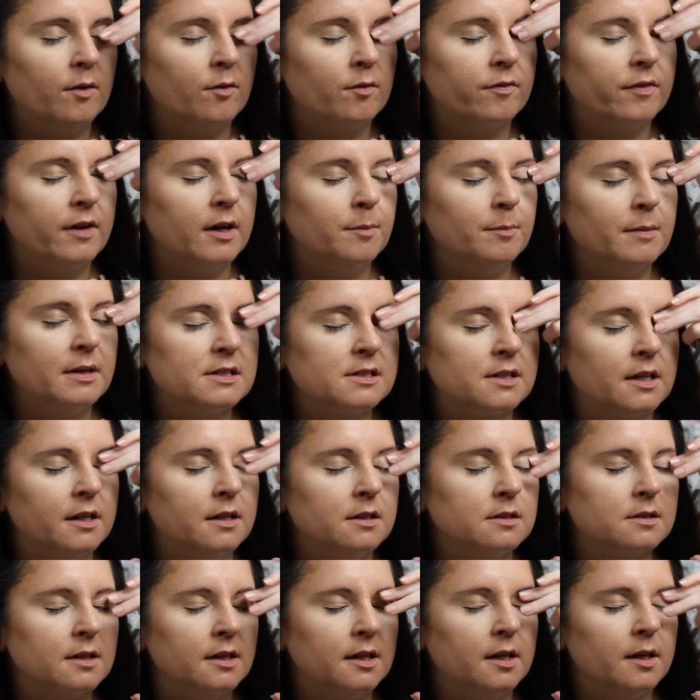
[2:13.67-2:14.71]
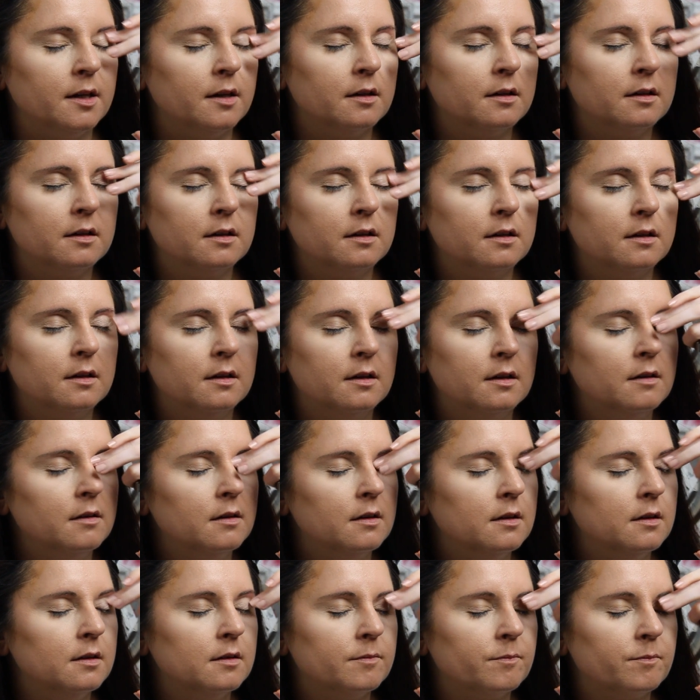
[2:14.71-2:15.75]
because she does have oily skin
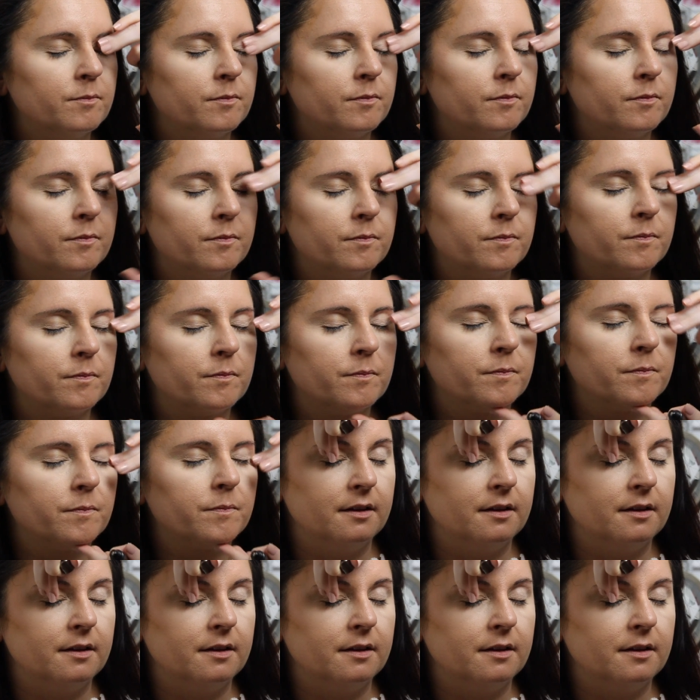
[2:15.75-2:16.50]
and oily eyelids,